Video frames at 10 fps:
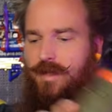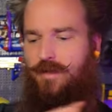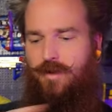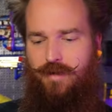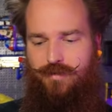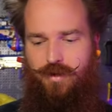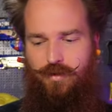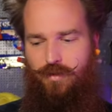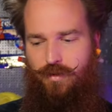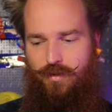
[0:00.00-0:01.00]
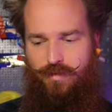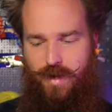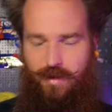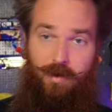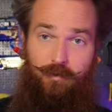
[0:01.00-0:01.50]
I don't have to go over it.
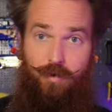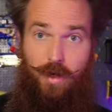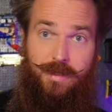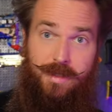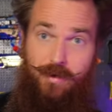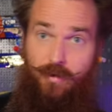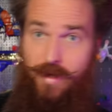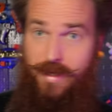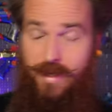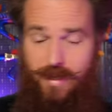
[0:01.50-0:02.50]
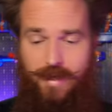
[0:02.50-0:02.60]
Oh, well, I did already.